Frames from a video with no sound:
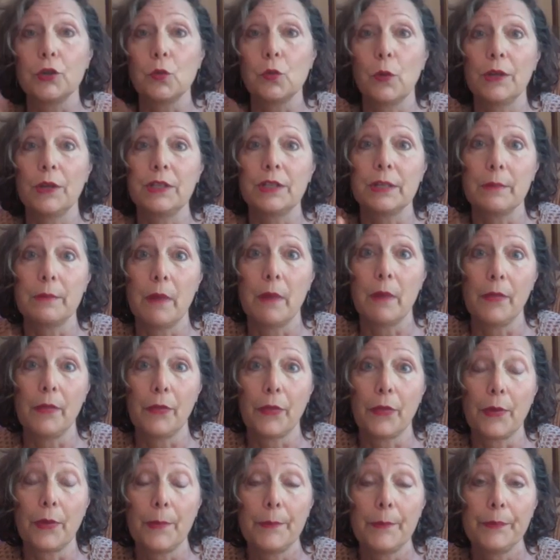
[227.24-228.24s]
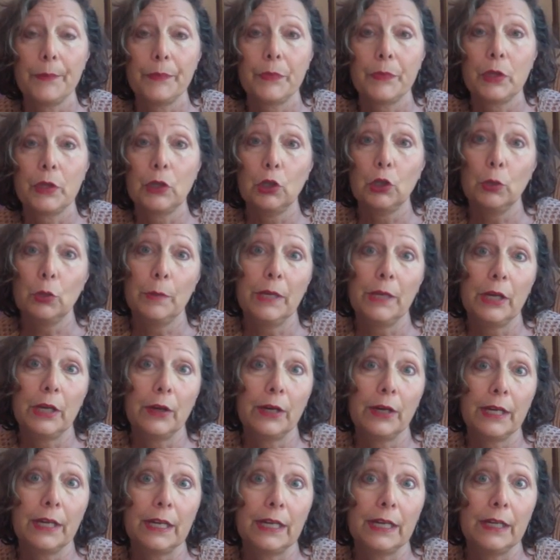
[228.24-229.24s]
once a month the
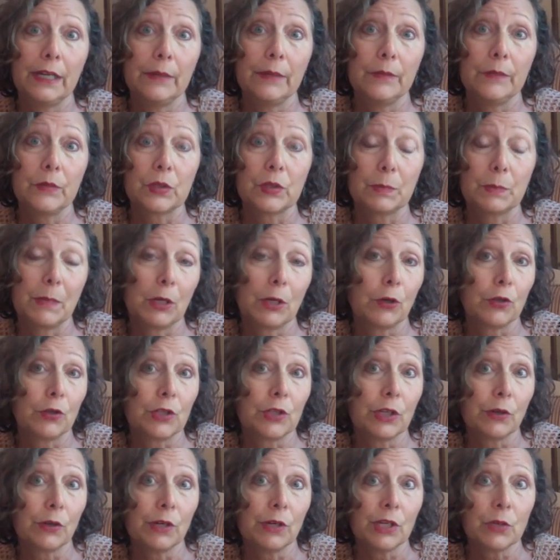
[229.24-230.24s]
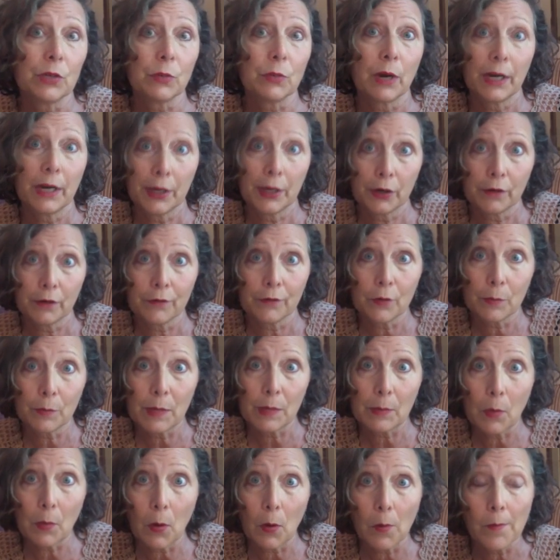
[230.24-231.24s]
Luminary speaker series where I interview
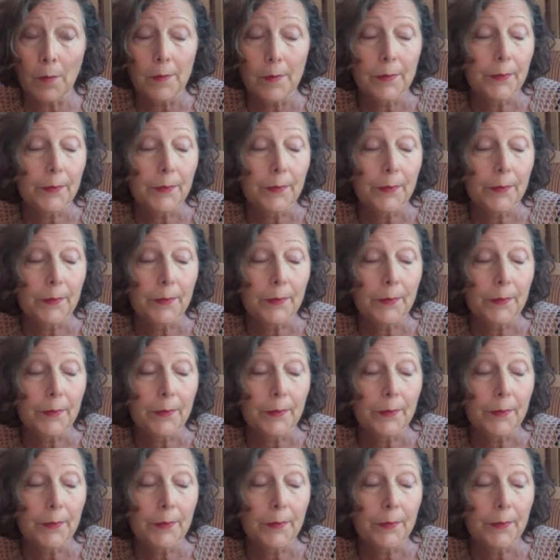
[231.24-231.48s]
people.